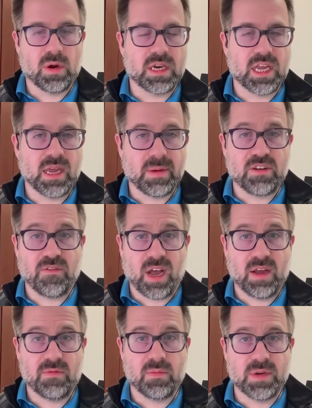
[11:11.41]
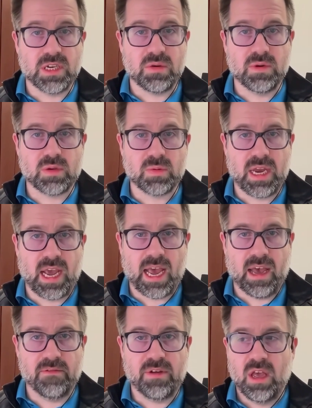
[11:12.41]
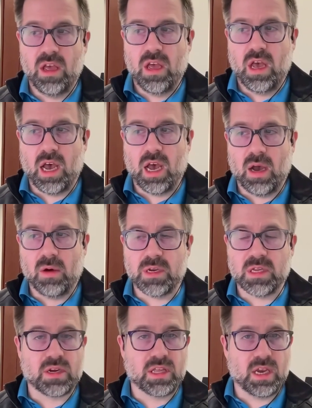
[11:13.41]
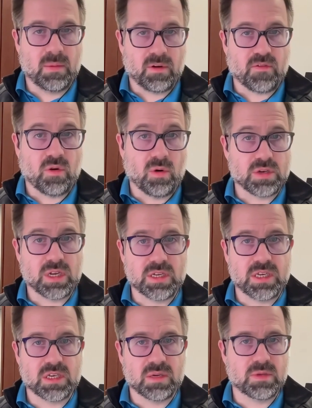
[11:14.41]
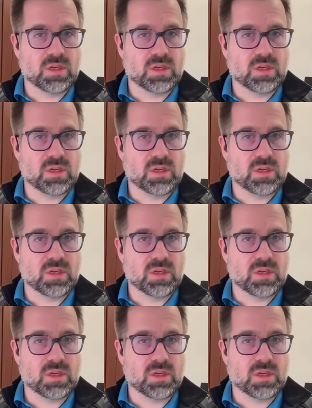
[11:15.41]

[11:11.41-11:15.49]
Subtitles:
In Geekbench 5, what we do is we'd look at the number of cores on a system.